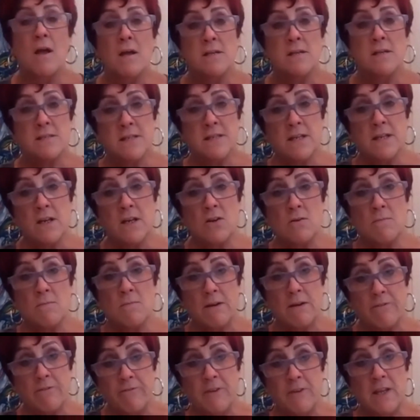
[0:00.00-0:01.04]
Standing on my
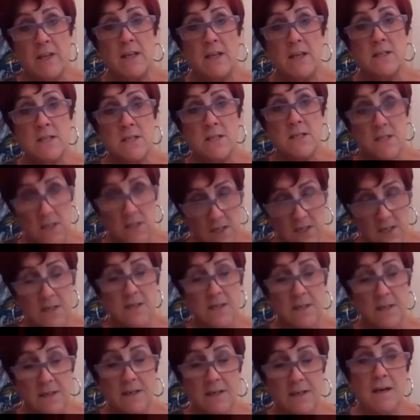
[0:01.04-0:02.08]
feet,
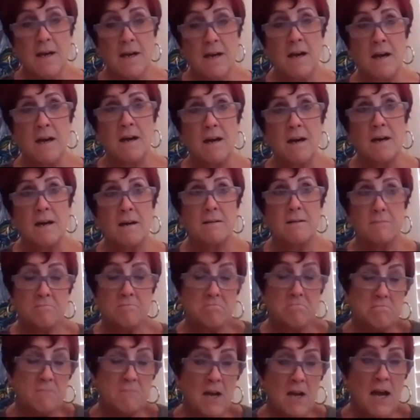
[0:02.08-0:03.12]

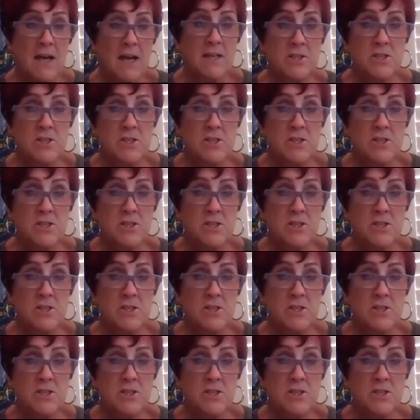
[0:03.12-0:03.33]
I